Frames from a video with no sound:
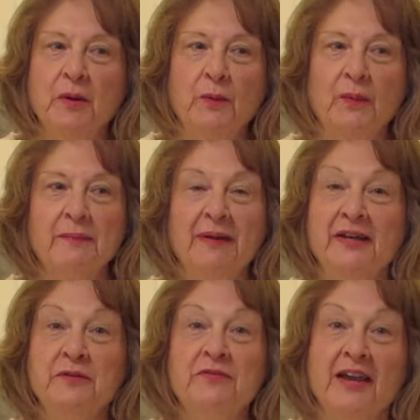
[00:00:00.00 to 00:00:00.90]
one of my
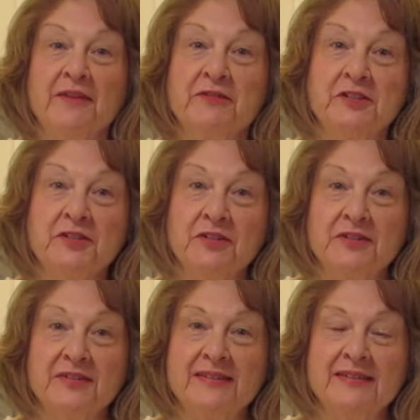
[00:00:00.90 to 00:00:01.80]
new favorite
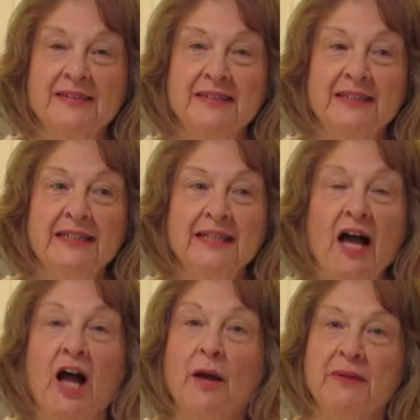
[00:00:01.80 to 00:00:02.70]
desserts,
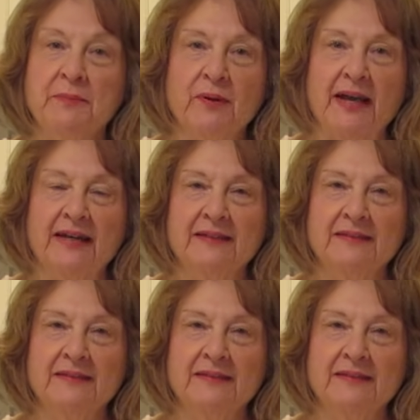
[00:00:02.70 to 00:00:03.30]
almond bread.